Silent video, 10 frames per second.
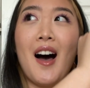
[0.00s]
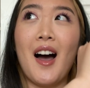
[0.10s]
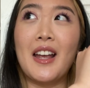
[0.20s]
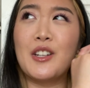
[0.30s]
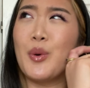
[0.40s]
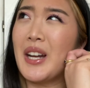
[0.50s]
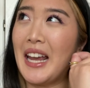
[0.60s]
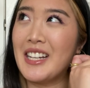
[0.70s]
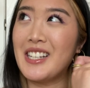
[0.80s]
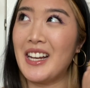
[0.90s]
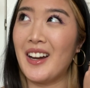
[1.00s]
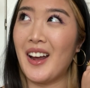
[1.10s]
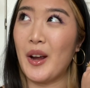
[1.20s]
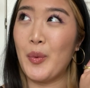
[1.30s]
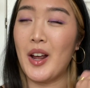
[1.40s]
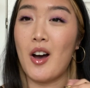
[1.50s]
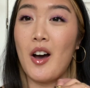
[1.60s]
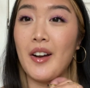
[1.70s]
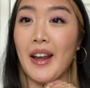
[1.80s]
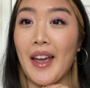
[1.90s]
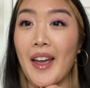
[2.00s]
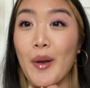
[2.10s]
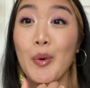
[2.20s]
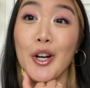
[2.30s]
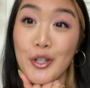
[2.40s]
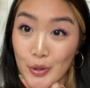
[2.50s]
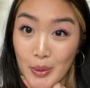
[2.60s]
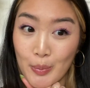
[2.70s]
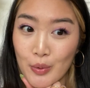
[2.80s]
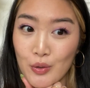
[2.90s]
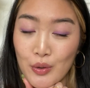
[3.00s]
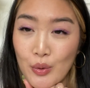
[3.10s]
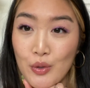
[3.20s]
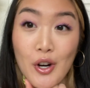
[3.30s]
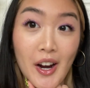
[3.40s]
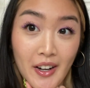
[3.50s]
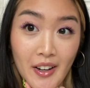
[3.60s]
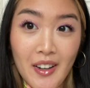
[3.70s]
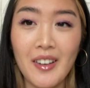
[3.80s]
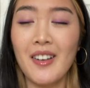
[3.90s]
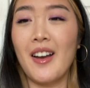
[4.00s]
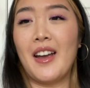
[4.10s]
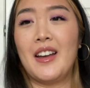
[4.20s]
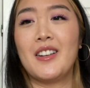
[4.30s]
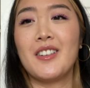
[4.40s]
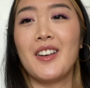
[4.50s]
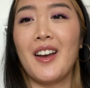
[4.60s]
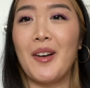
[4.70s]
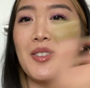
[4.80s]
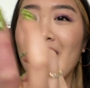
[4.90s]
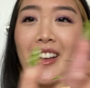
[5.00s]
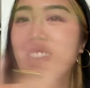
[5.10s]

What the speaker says: in 2018, I went on a work trip to China, and I was like,